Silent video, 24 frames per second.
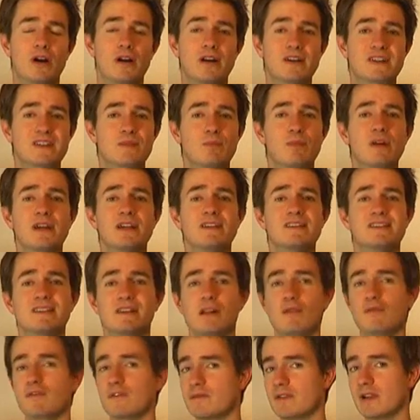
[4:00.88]
I explained the
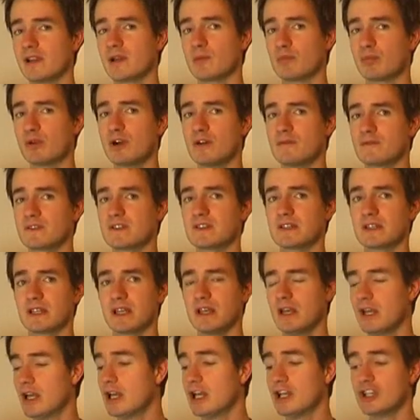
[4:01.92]
self-fulfilling prophecy.
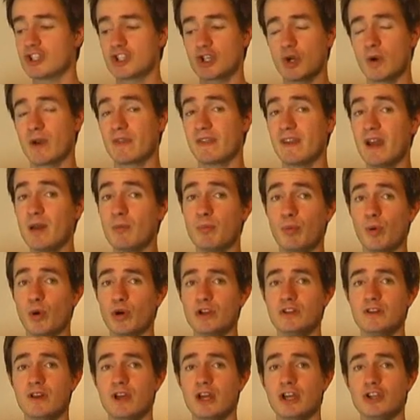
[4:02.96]
So at that
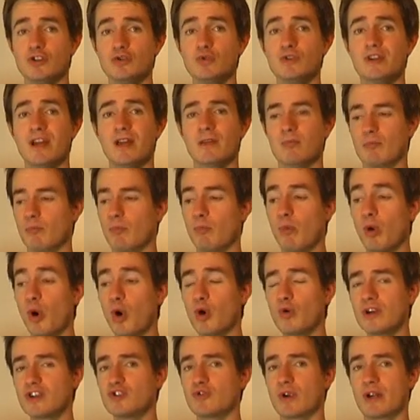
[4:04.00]
point, you get
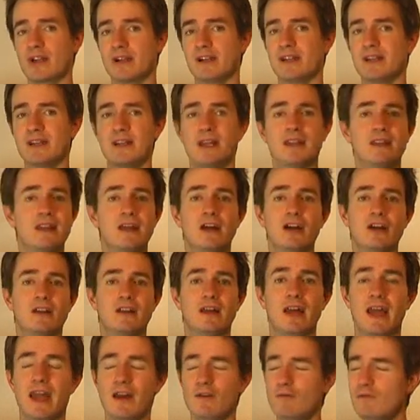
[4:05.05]
more adrenaline, and
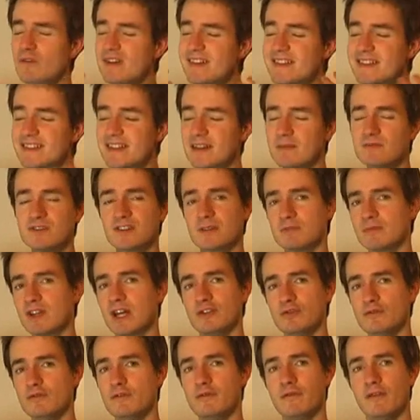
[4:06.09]
every symptom that
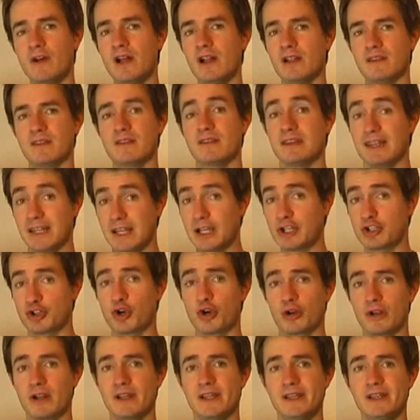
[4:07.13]
you felt
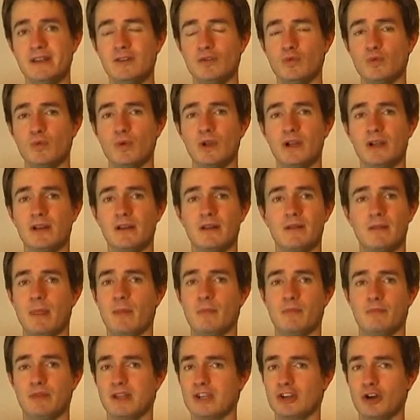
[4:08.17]
internally will
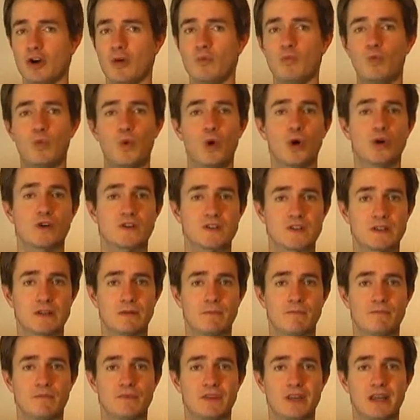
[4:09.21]
become worse.
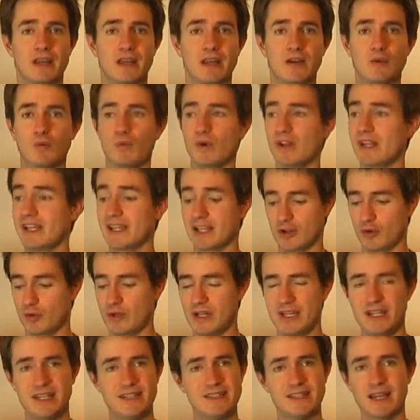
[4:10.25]
It will
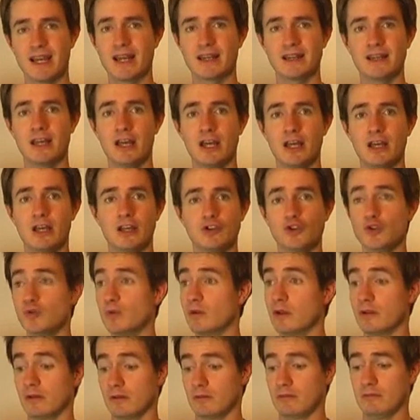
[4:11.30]
increase, and you
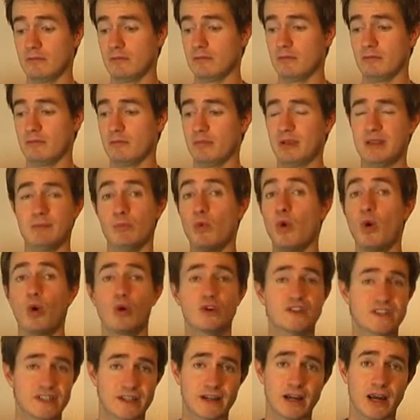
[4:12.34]
will be
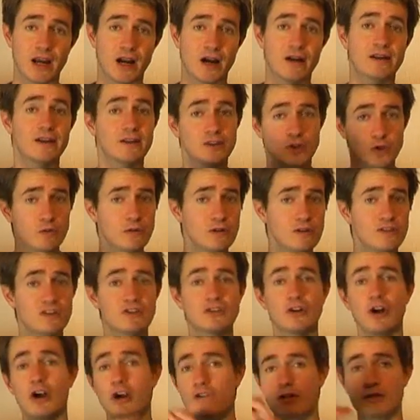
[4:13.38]
more scared, and you will
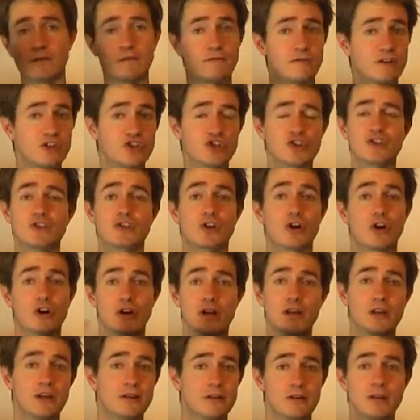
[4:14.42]
start a vicious
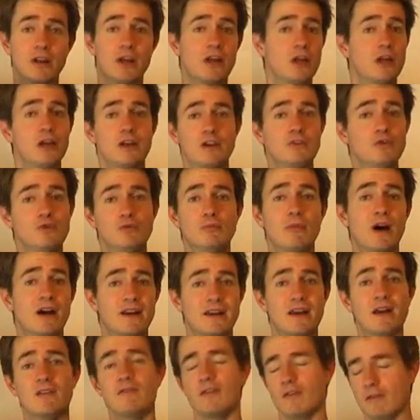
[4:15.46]
circle, and you
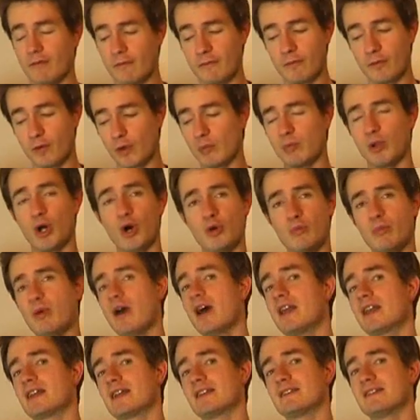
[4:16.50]
might have a full-blown
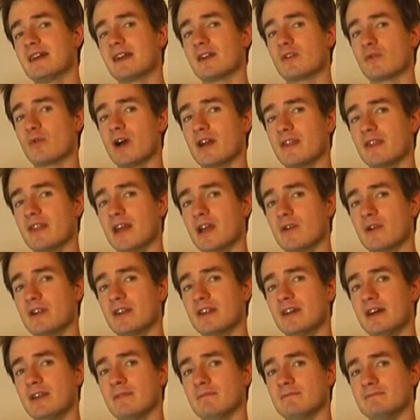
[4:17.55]
panic attack right there and
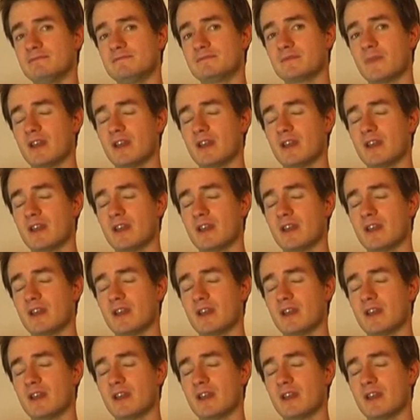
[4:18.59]
then.